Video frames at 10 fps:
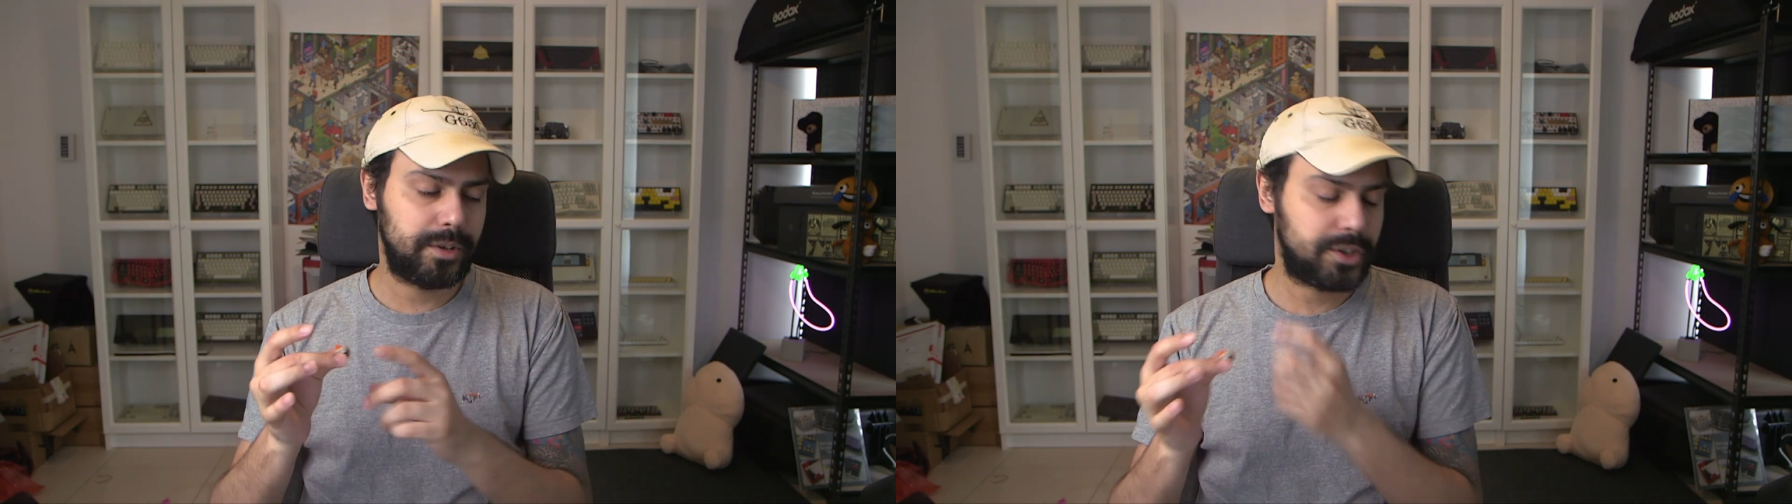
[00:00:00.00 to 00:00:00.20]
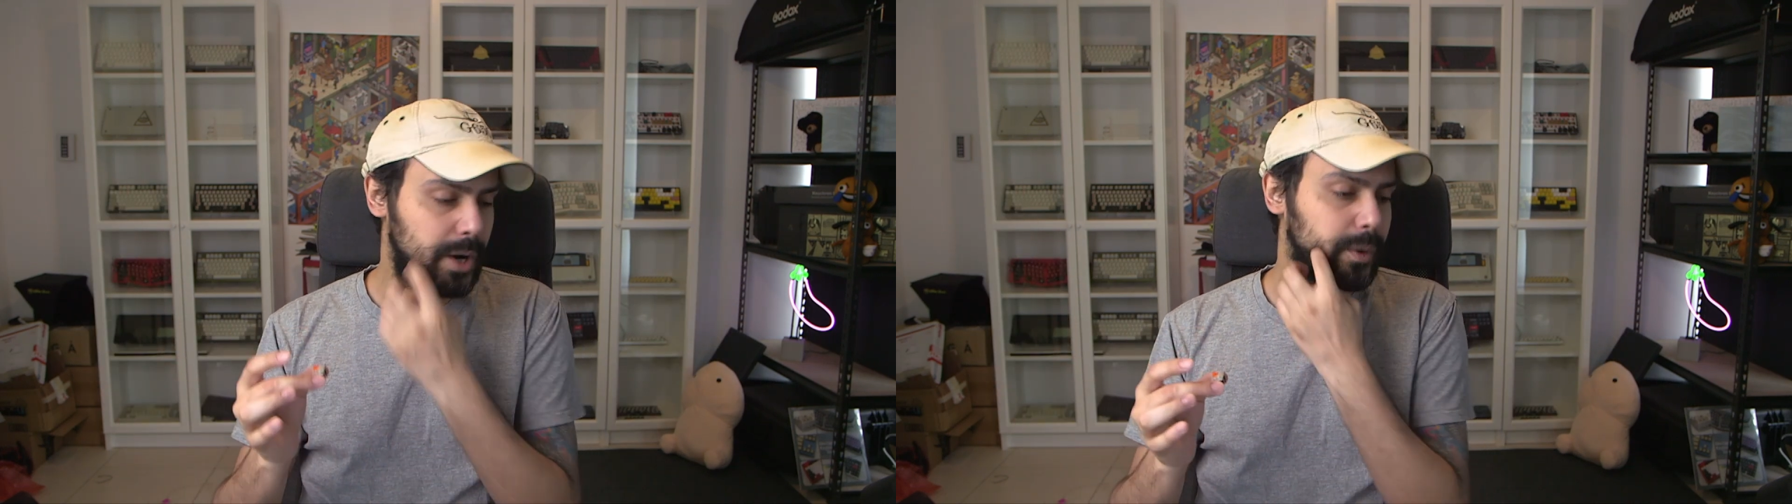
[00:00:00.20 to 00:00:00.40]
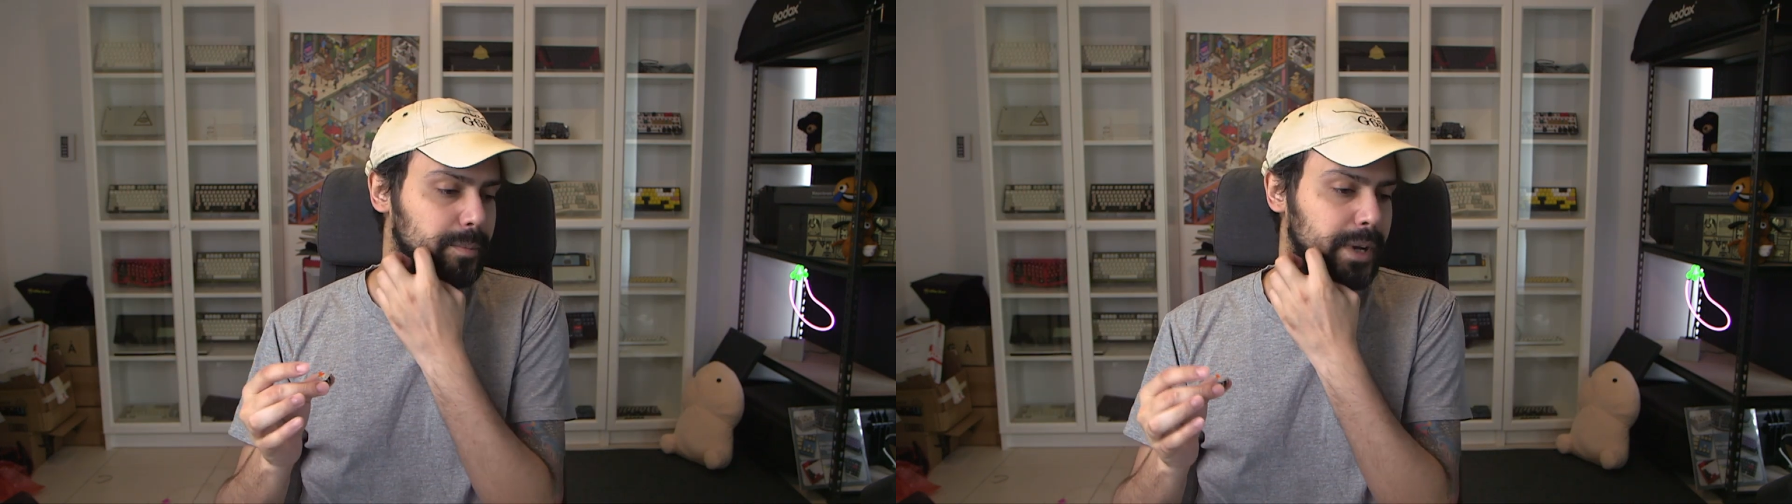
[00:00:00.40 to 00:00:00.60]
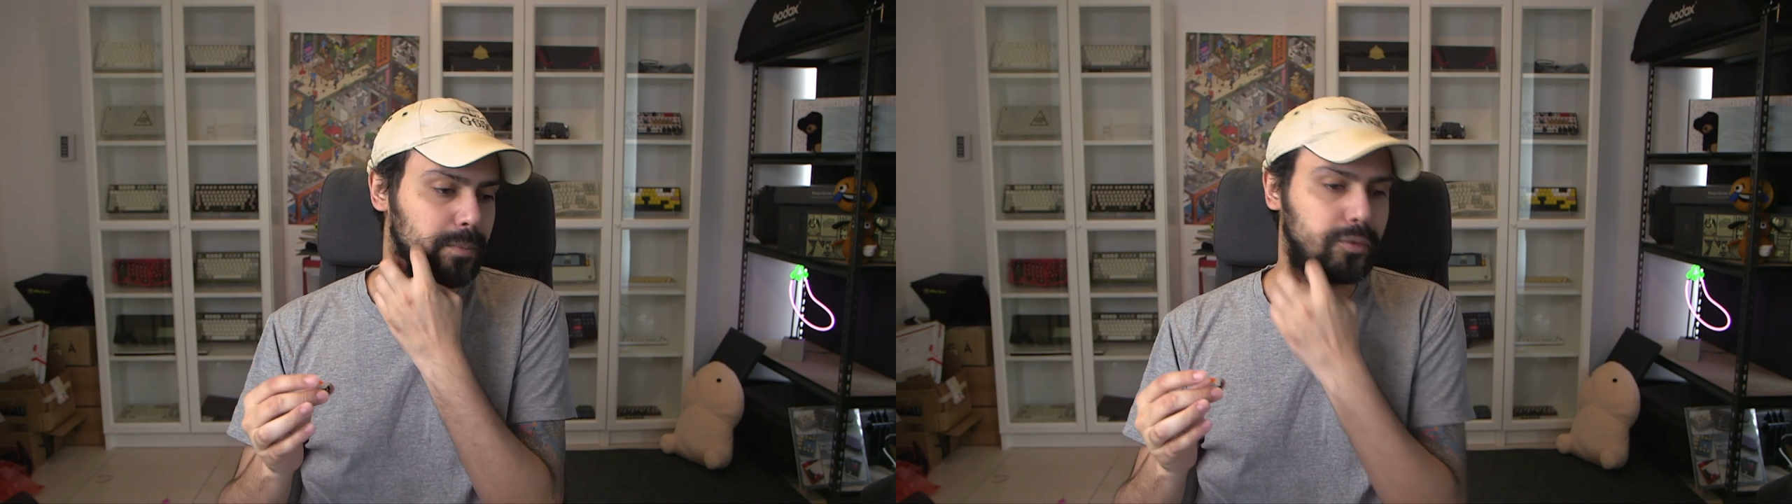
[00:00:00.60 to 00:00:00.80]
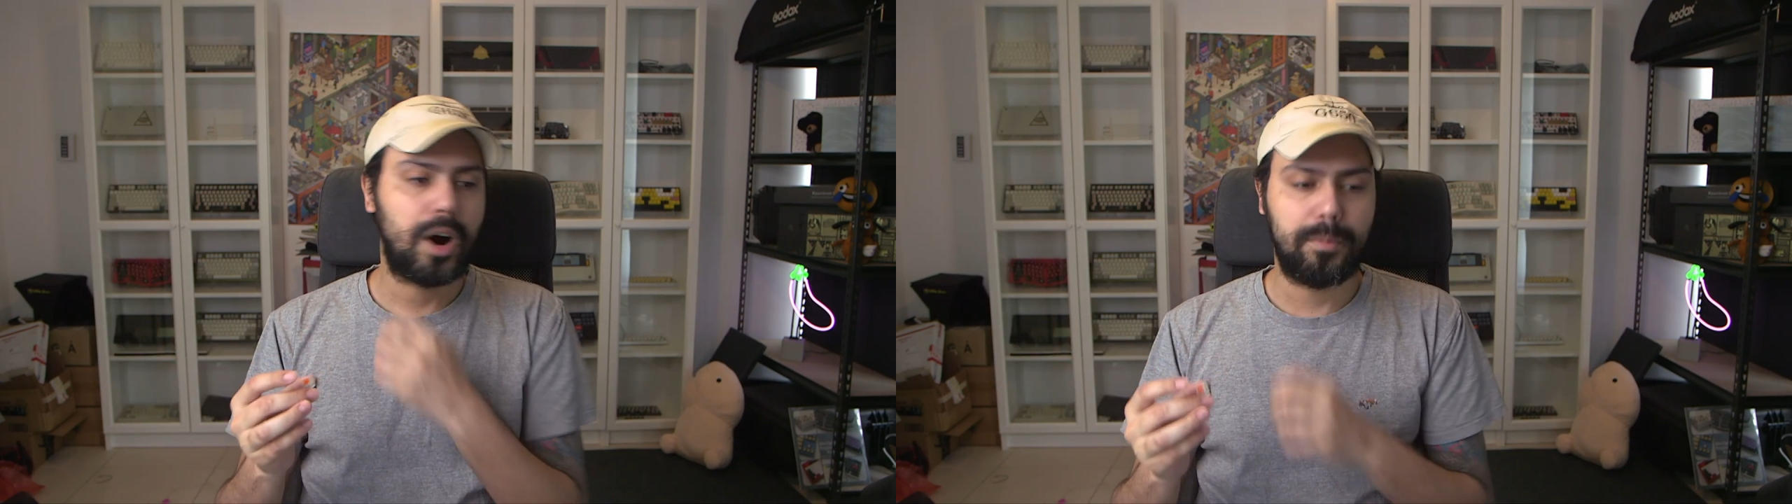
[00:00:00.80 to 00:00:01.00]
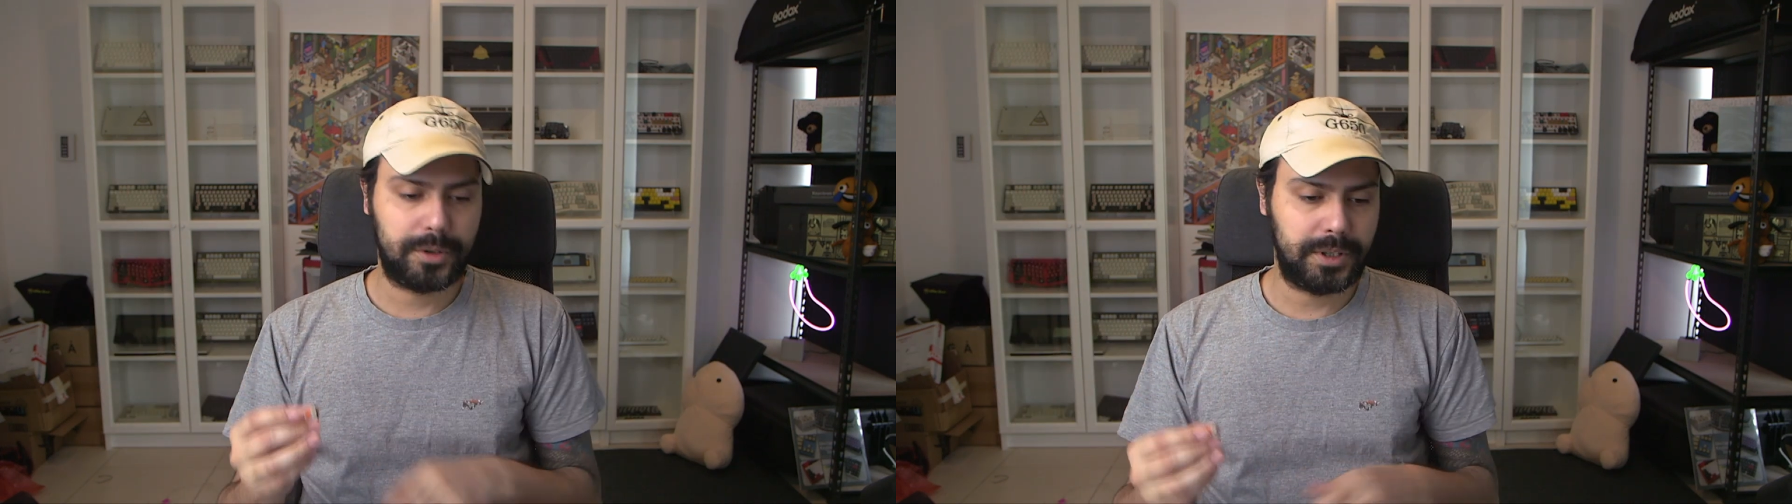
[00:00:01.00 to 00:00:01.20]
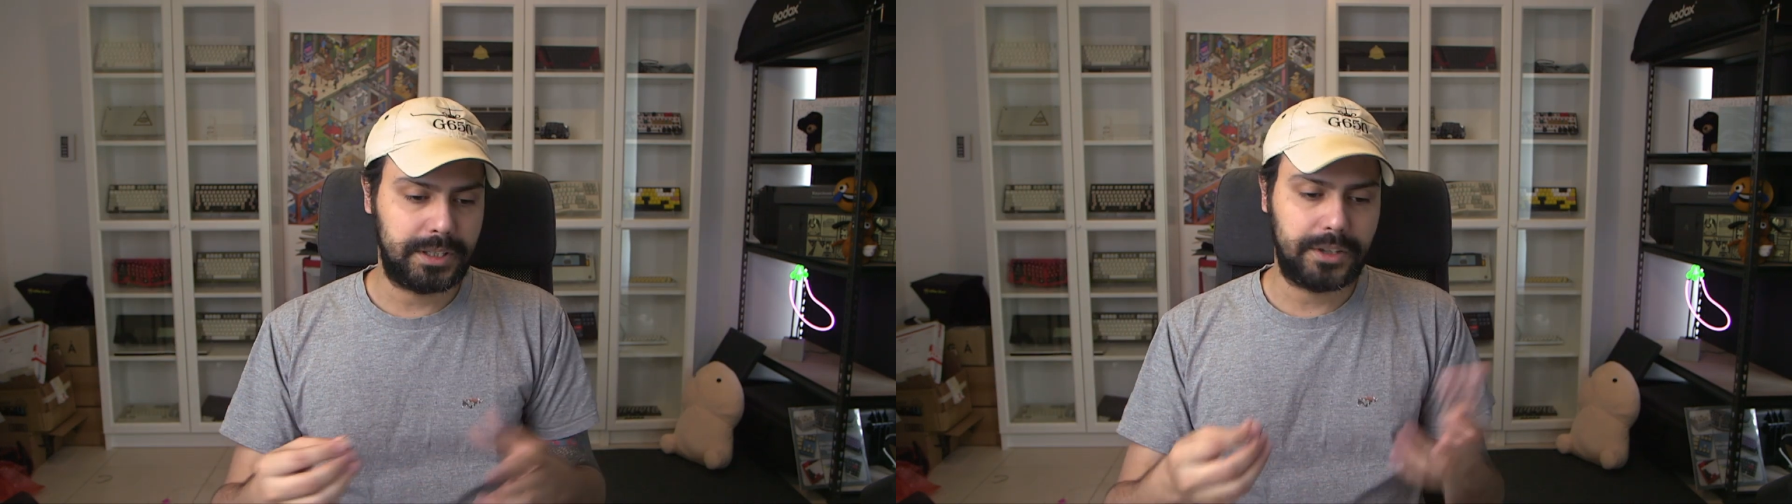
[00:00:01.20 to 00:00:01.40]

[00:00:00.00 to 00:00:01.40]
to cherry pick properly.